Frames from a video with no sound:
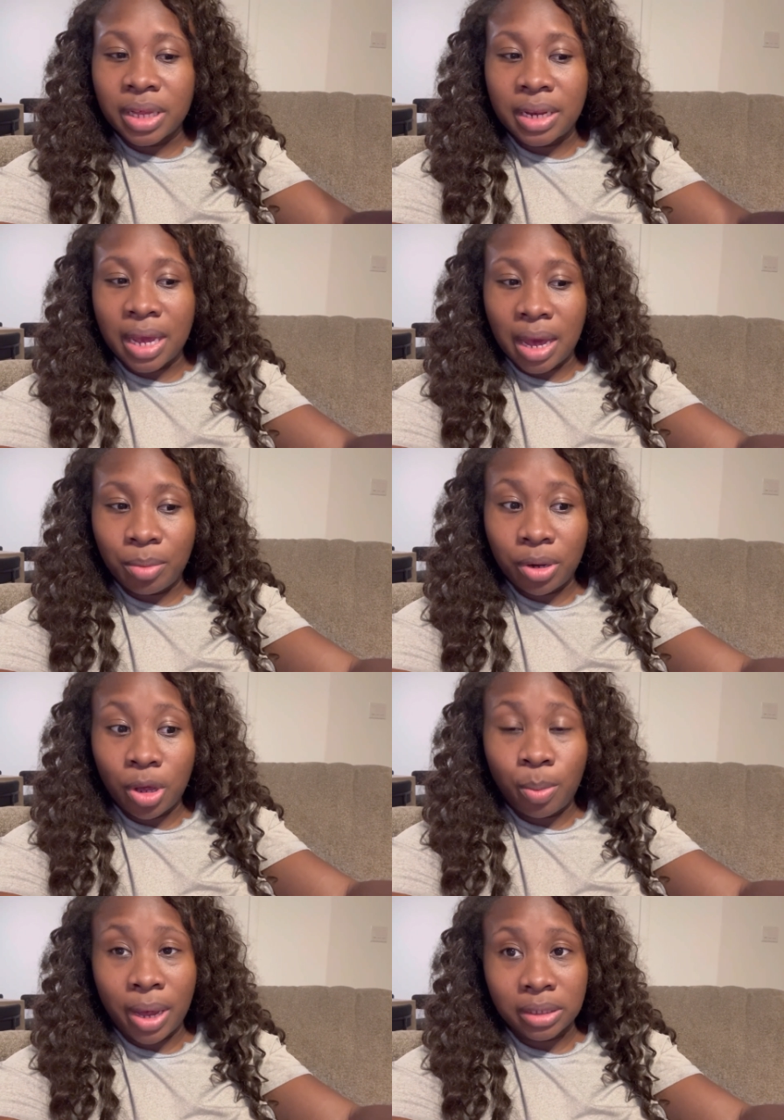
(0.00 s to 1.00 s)
Now I'm gonna
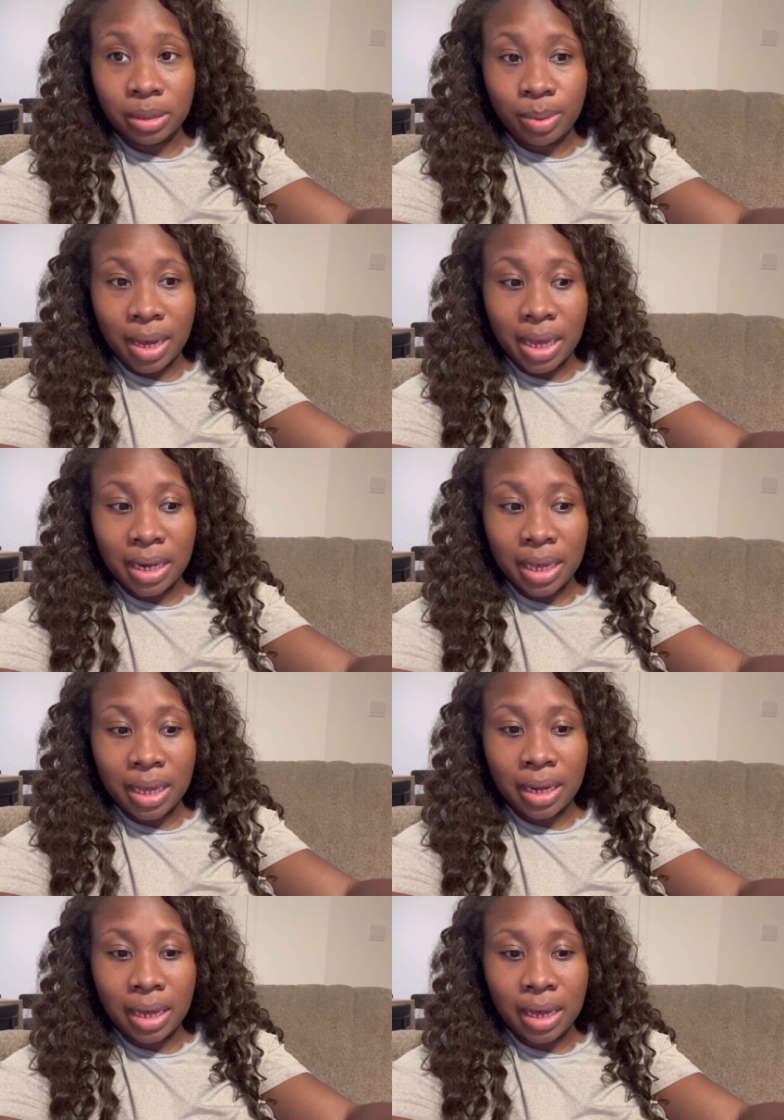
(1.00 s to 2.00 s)
go back to buying
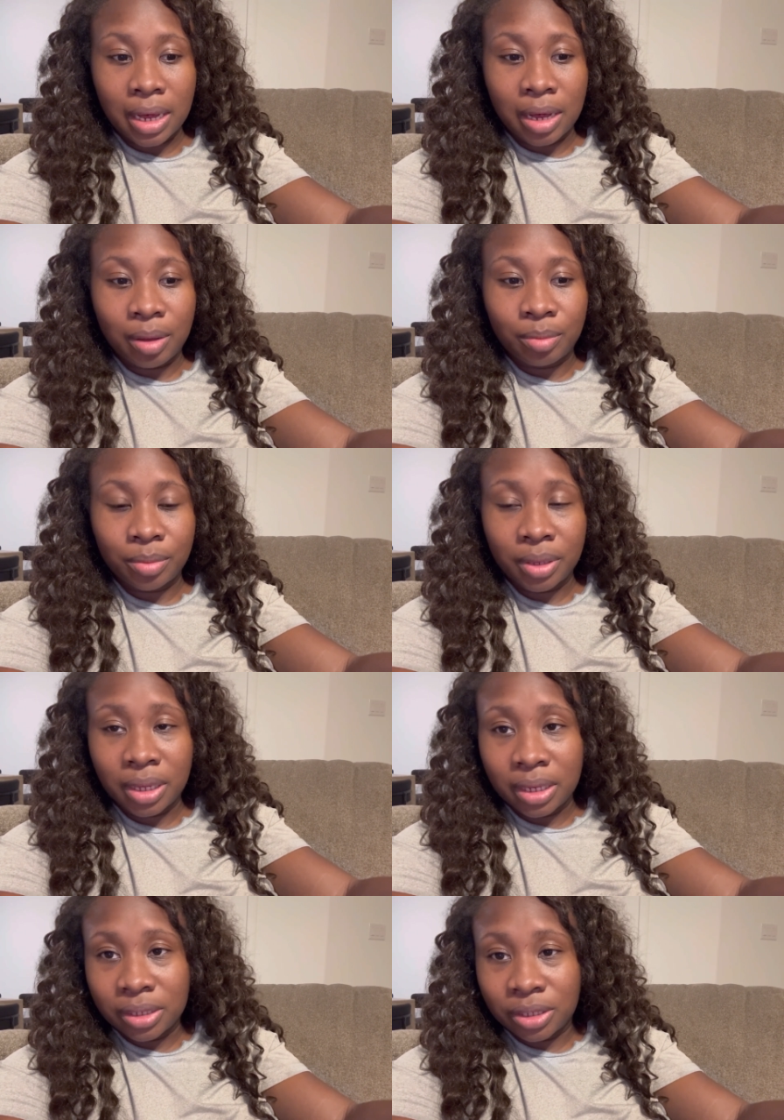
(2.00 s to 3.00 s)
it. Um,
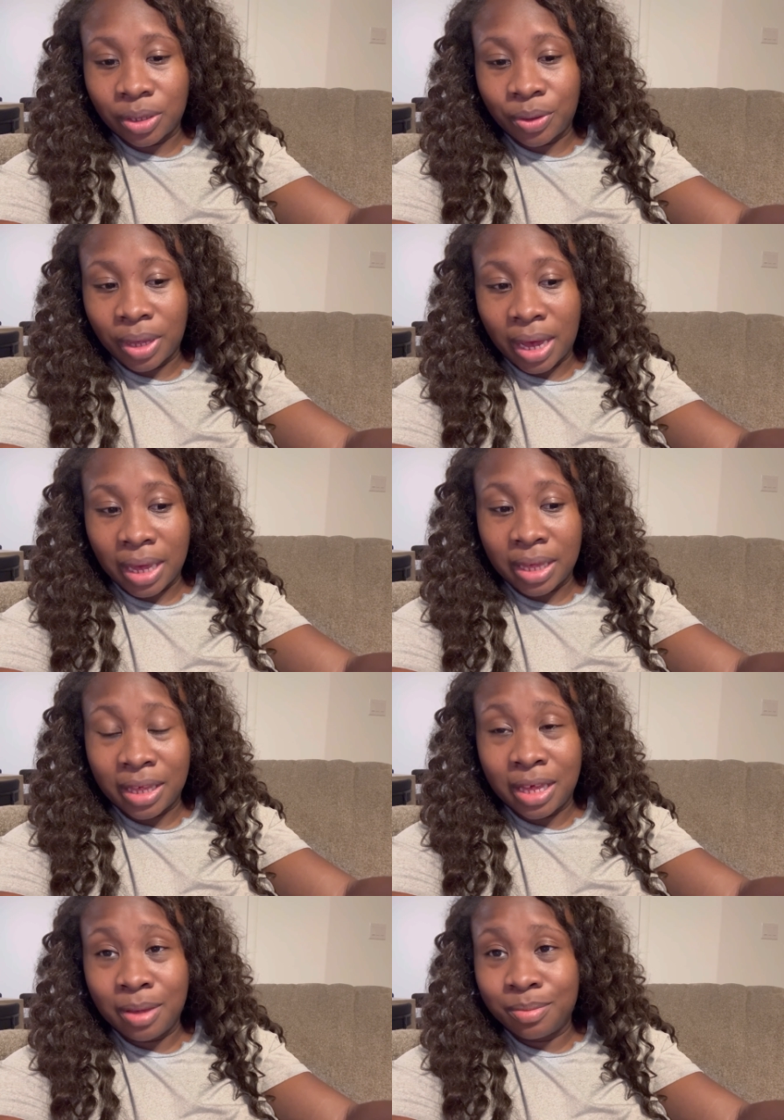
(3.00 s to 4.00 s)
so that I can
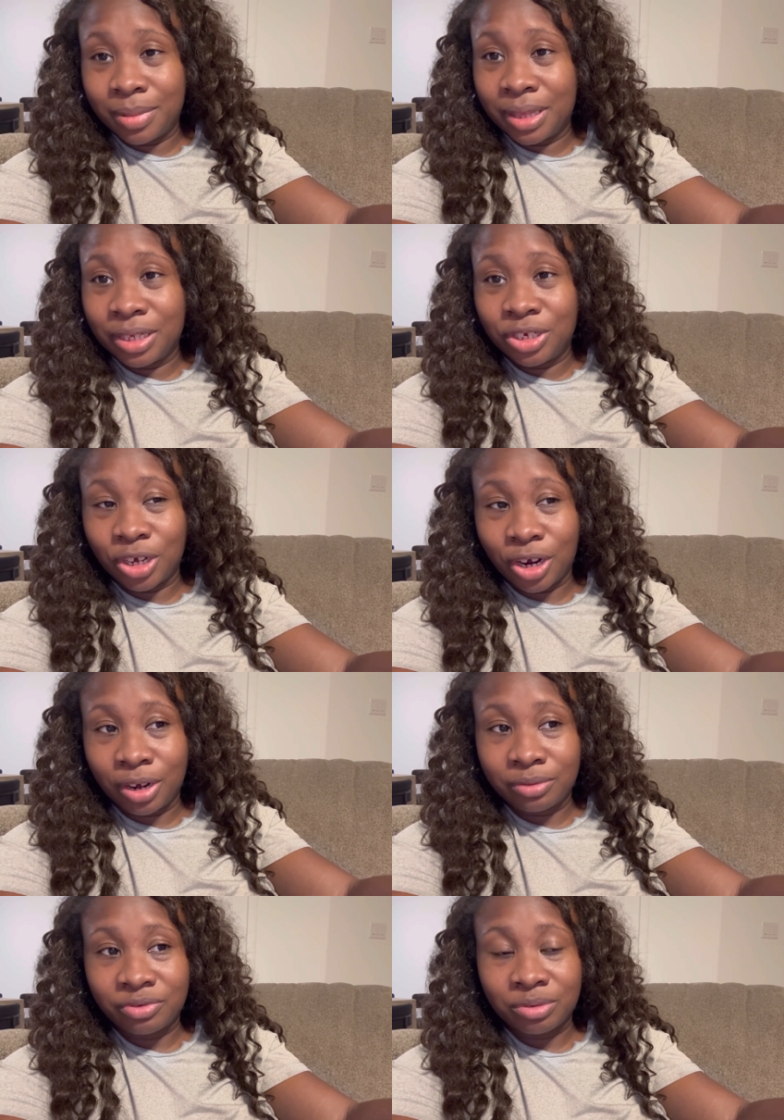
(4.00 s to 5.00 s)
keep the
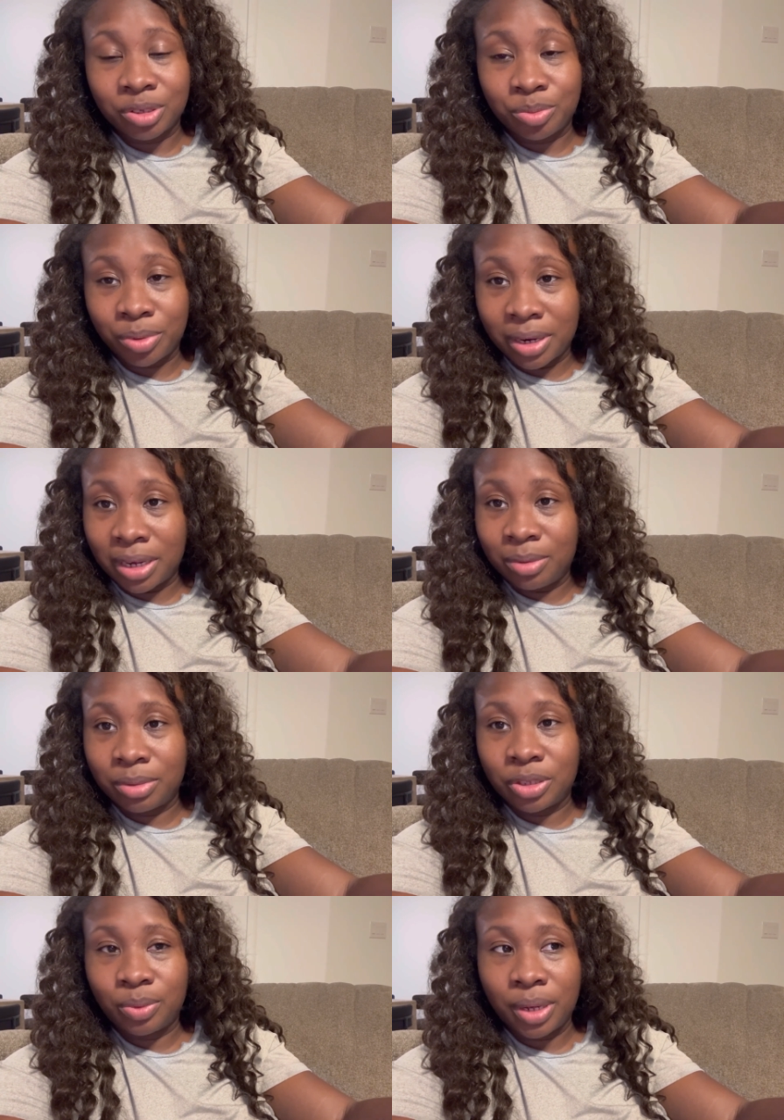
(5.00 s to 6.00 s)
germs from spreading
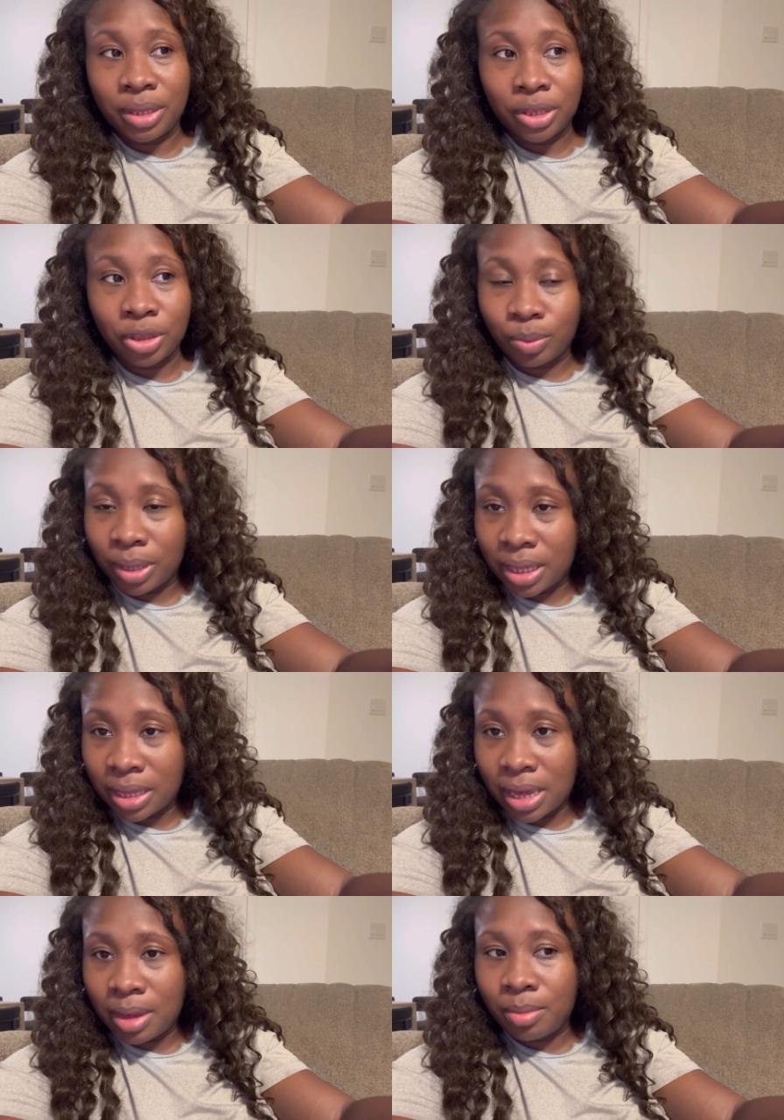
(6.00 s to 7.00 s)
between the three of
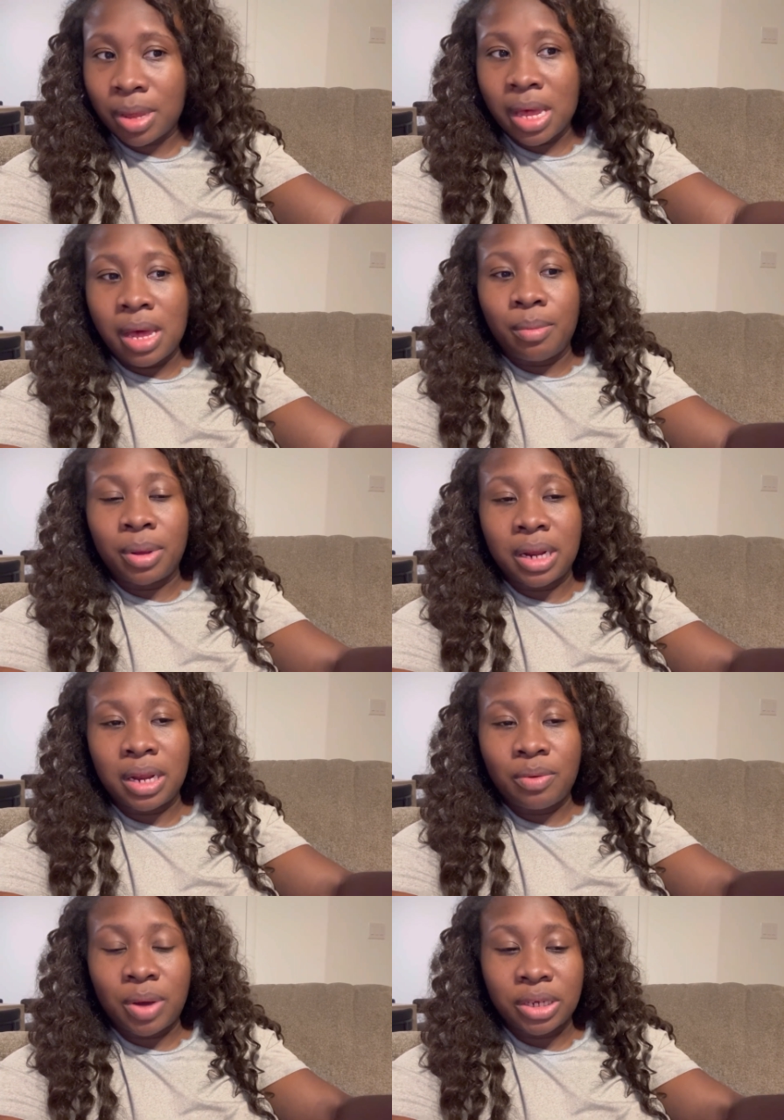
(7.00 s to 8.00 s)
them. But I
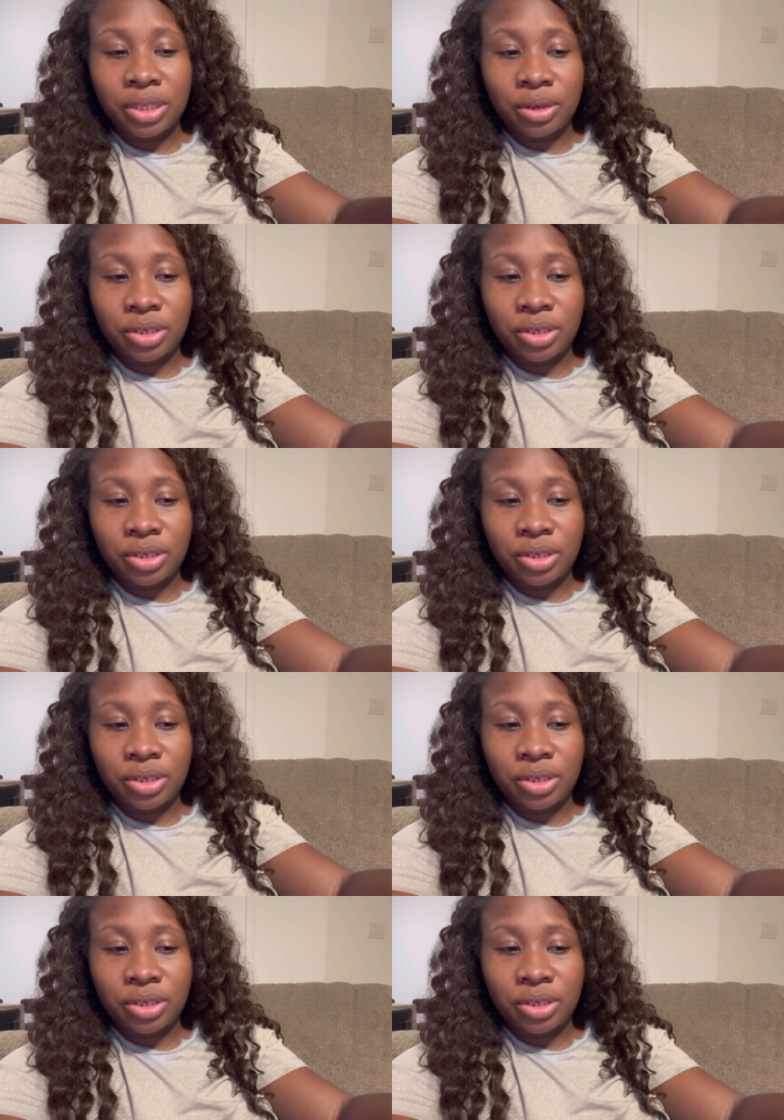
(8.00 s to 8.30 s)
did wash their